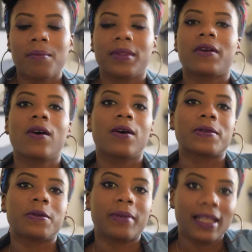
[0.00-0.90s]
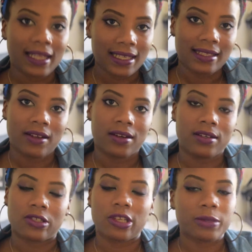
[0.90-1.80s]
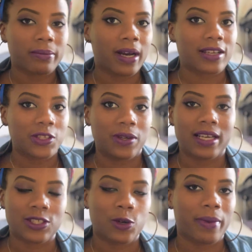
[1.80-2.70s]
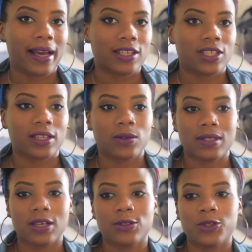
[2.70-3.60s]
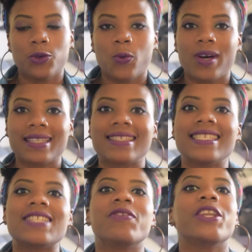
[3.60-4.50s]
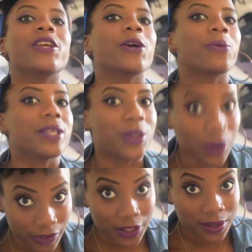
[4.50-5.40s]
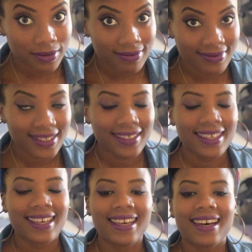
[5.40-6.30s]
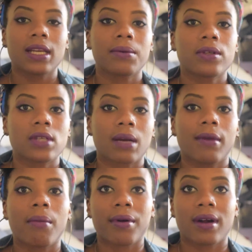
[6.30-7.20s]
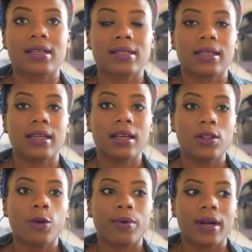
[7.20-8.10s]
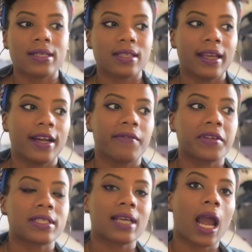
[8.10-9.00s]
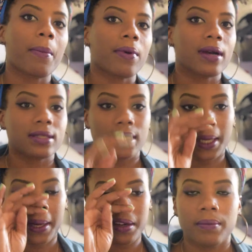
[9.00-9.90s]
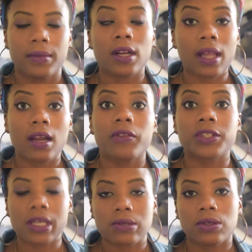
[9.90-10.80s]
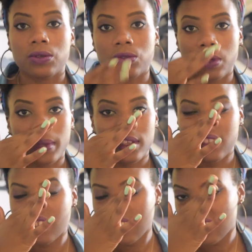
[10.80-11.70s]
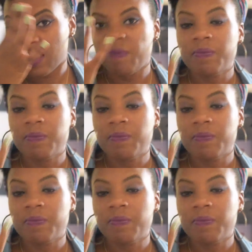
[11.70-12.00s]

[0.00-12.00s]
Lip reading: There will also be linked down in the description box, so you guys can go back and check those out too once this video is over. Today we're going to talk about porosity and low porosity hair versus high porosity hair. There are a lot of other channels on YouTube that discuss